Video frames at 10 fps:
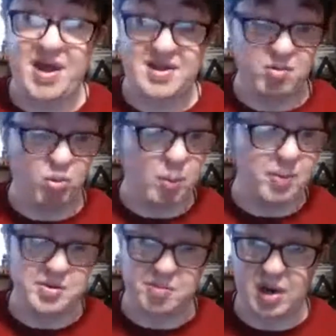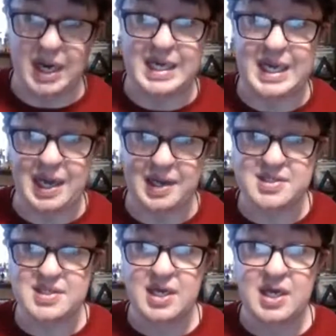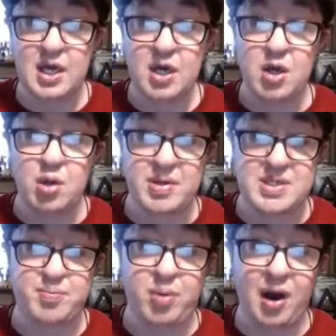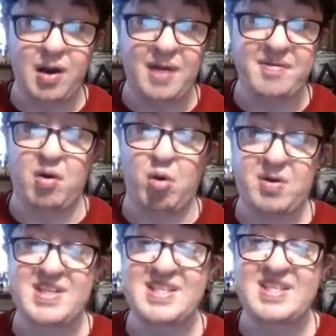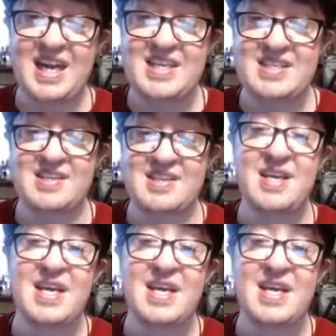that's the woman you play as, who is part of an organization